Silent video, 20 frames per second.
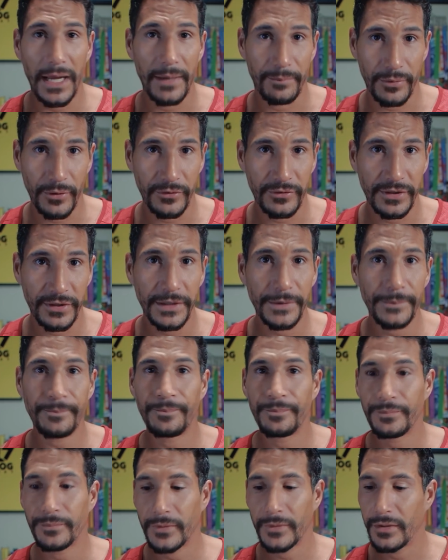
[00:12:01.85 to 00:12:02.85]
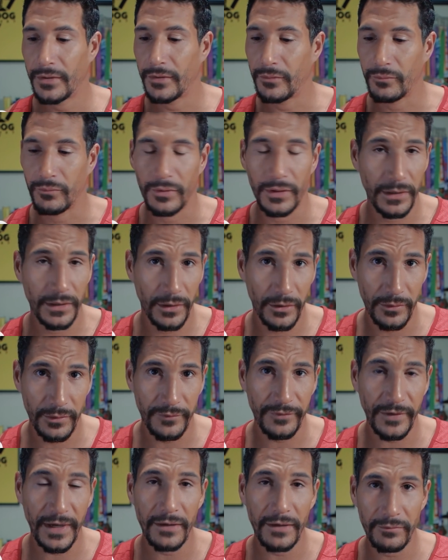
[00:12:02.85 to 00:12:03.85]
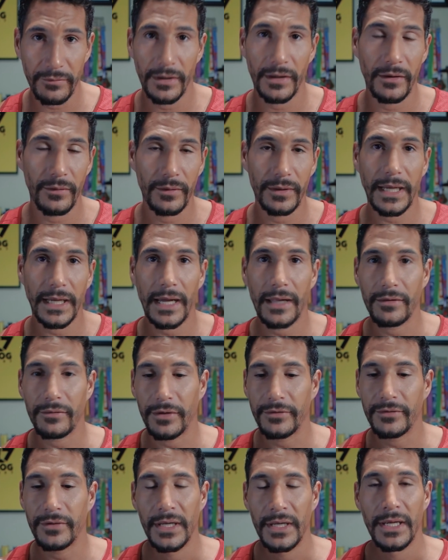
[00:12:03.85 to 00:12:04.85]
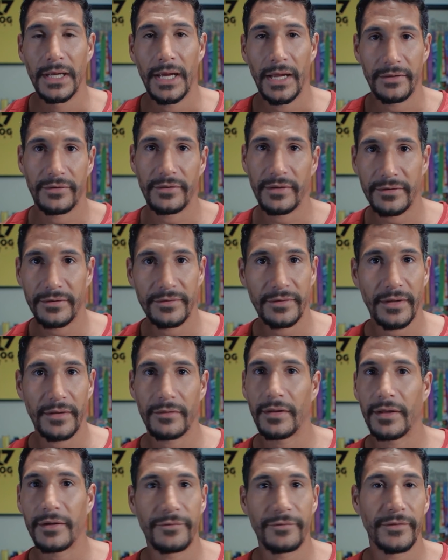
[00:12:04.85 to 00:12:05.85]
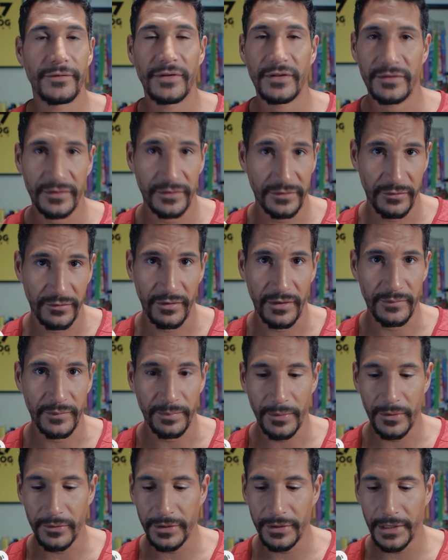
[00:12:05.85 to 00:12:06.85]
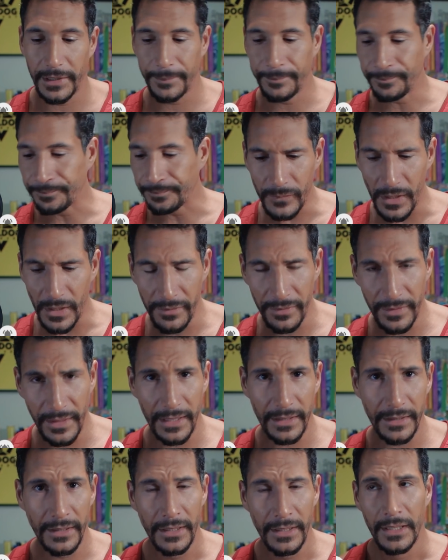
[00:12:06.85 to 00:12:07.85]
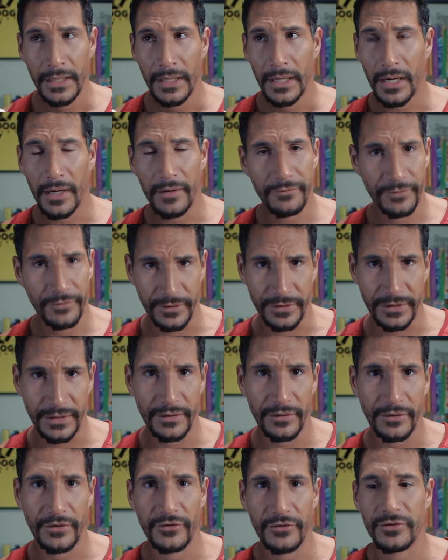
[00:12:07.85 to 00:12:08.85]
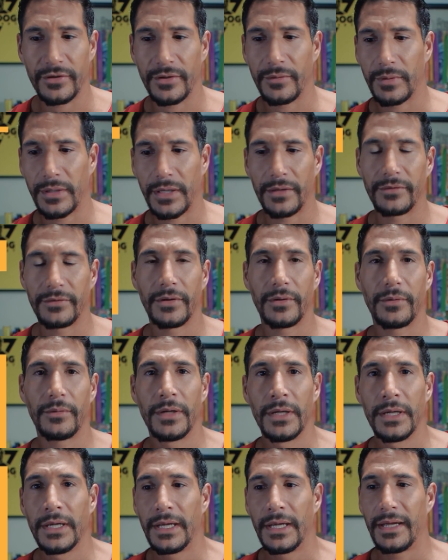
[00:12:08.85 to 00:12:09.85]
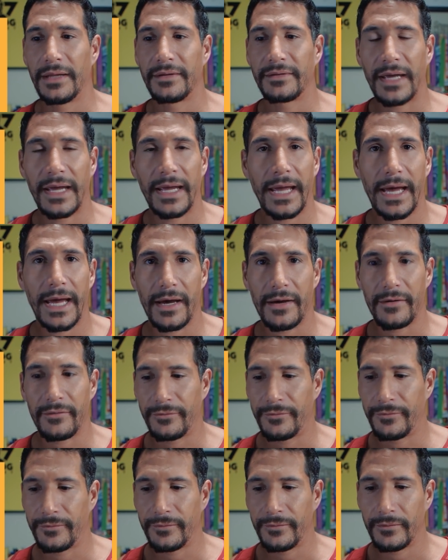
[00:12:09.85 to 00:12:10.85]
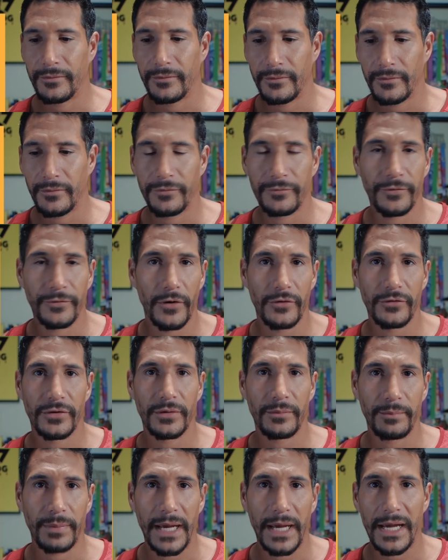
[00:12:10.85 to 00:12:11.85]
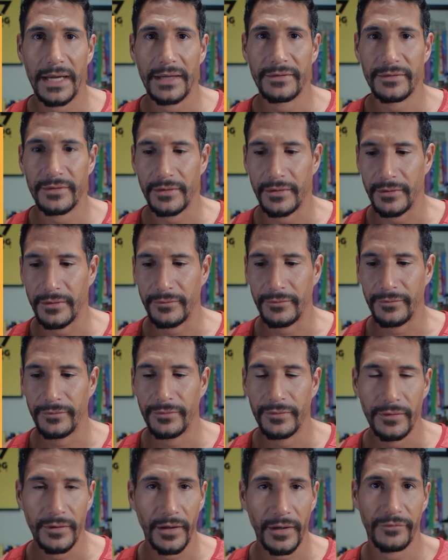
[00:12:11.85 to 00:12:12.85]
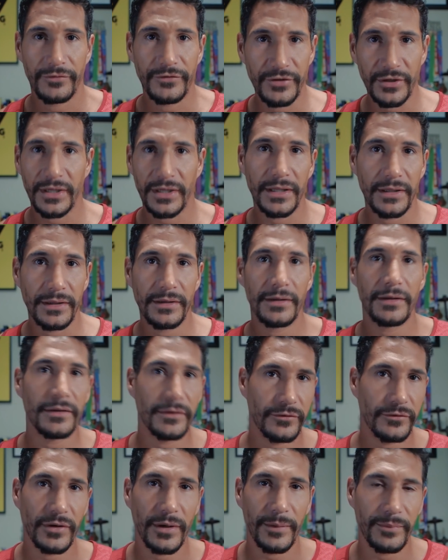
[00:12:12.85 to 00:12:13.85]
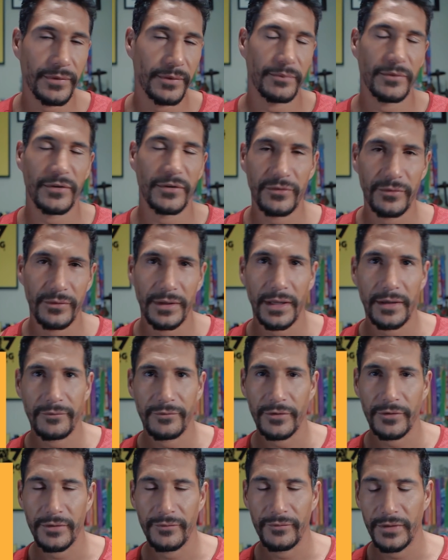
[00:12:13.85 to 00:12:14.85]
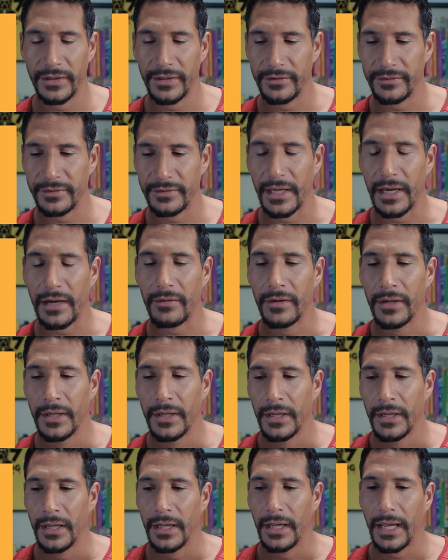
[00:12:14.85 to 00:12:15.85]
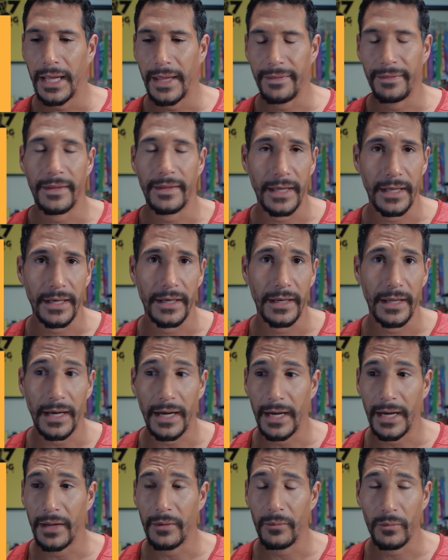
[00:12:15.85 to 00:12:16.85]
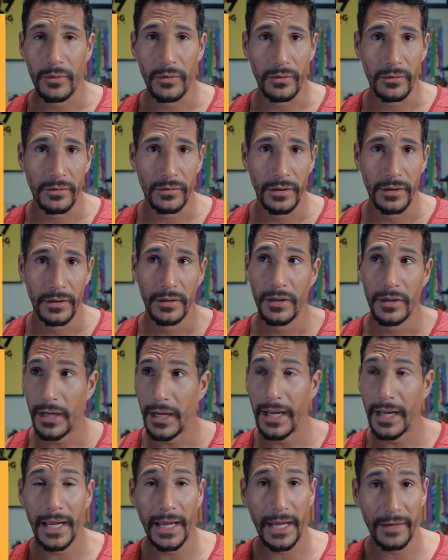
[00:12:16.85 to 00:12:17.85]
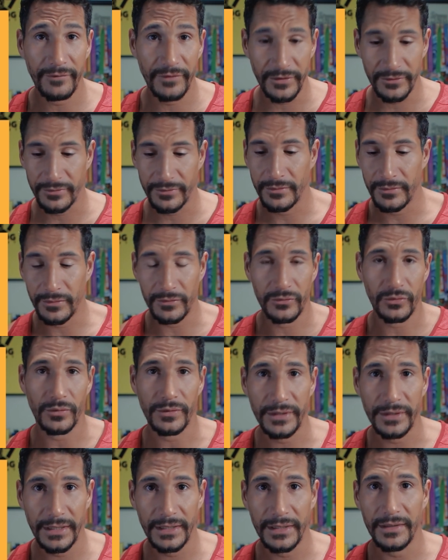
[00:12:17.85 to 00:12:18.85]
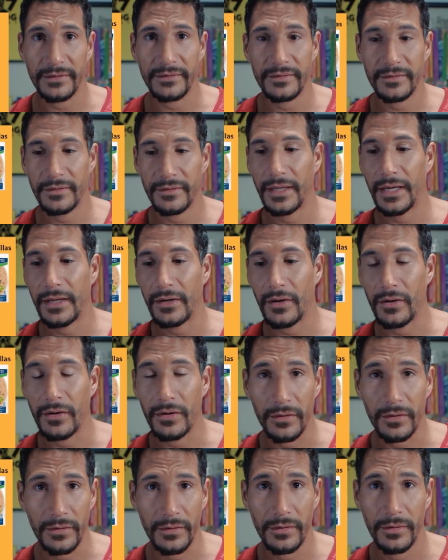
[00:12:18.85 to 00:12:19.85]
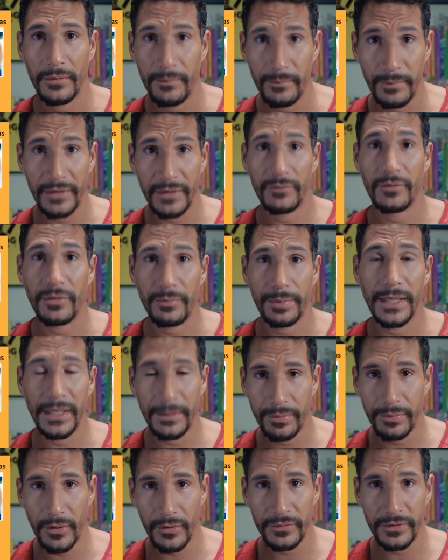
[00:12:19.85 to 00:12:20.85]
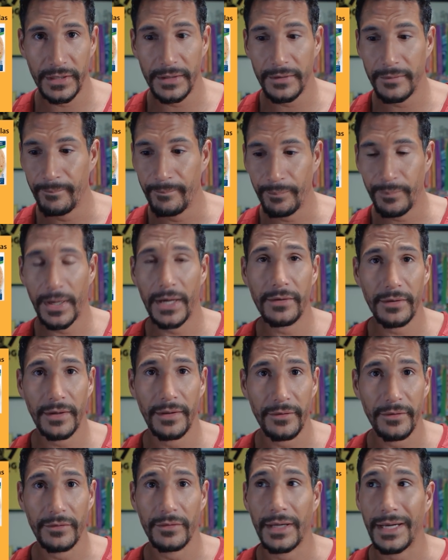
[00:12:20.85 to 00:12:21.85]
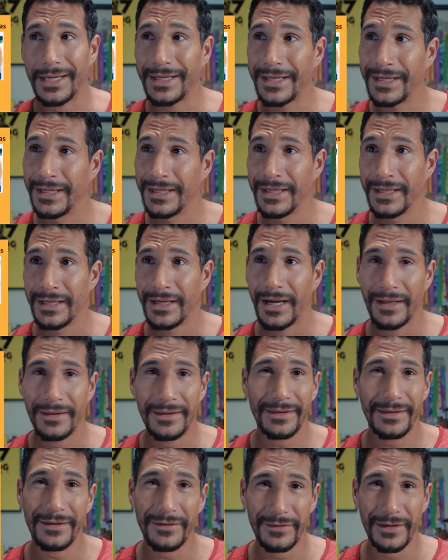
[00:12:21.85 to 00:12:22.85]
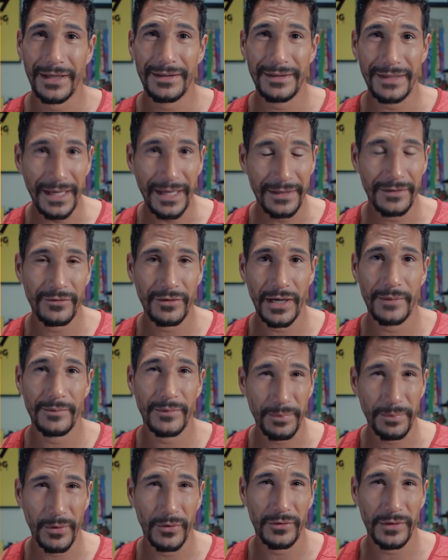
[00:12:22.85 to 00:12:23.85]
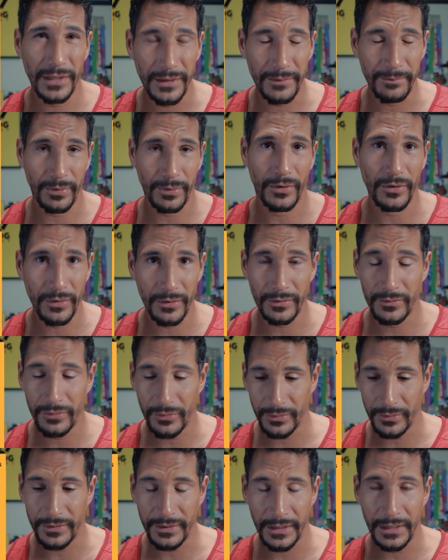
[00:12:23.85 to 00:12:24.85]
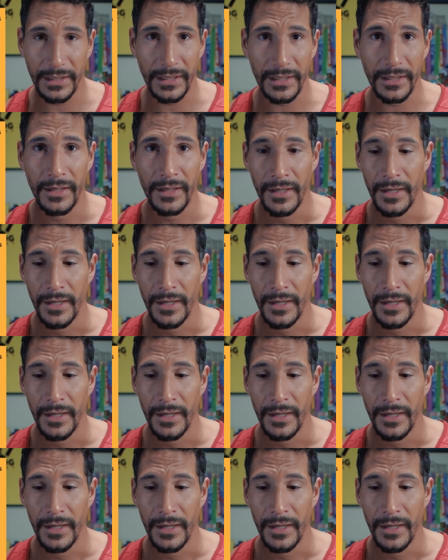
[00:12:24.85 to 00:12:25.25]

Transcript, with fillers: protein, really low in fat, really low in calories. And so that's another like 50, 60 grams of protein. then uh, for dinner, usually what I'll do is I have frozen bags of, of chicken strips. I'm just doing that for convenience now. And then I will I, I have these little tortillas that are made with pea protein powder, and they're like, I think they're like 10 grams of protein per tortilla